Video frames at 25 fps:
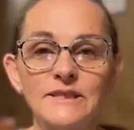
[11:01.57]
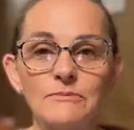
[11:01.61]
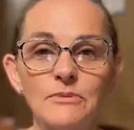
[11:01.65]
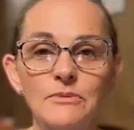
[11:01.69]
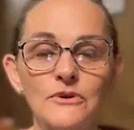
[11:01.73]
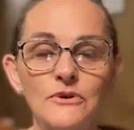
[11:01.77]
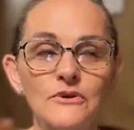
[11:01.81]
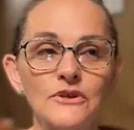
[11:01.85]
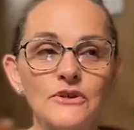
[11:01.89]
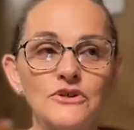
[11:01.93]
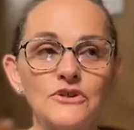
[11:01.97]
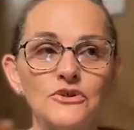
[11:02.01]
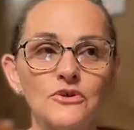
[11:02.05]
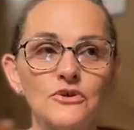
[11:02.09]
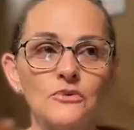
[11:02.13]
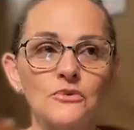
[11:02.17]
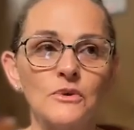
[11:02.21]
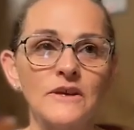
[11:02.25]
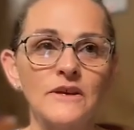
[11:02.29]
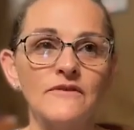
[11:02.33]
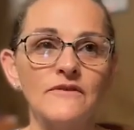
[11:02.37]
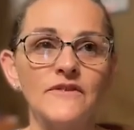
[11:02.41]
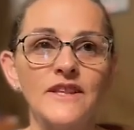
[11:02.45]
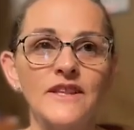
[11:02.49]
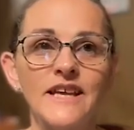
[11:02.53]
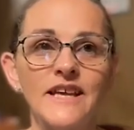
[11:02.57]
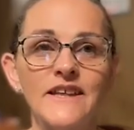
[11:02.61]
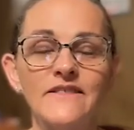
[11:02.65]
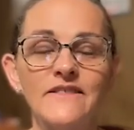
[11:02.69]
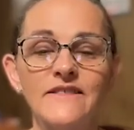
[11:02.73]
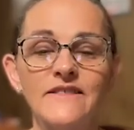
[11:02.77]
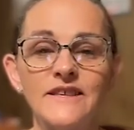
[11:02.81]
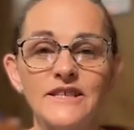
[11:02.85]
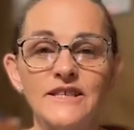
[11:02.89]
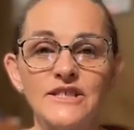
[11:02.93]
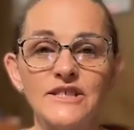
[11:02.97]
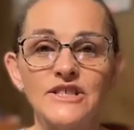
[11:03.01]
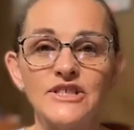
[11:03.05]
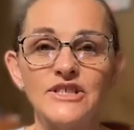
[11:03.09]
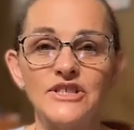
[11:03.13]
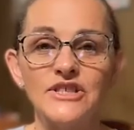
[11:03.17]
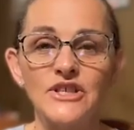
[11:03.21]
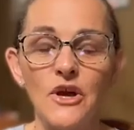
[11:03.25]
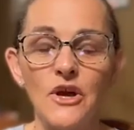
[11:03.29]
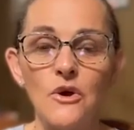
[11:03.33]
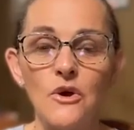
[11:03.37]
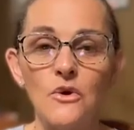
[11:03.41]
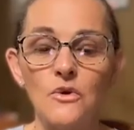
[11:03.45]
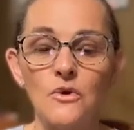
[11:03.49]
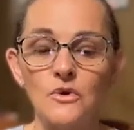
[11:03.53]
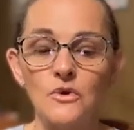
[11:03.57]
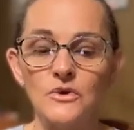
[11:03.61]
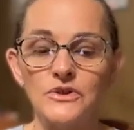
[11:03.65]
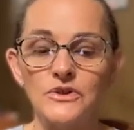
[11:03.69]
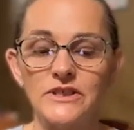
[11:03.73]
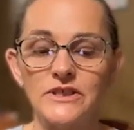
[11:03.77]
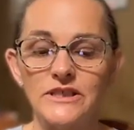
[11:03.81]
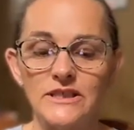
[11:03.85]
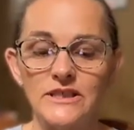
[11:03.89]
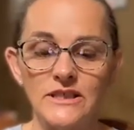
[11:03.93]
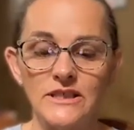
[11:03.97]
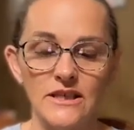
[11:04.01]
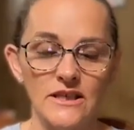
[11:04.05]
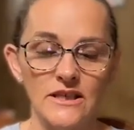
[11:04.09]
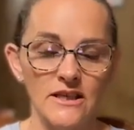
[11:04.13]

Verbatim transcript: the spiritual, we've let the souls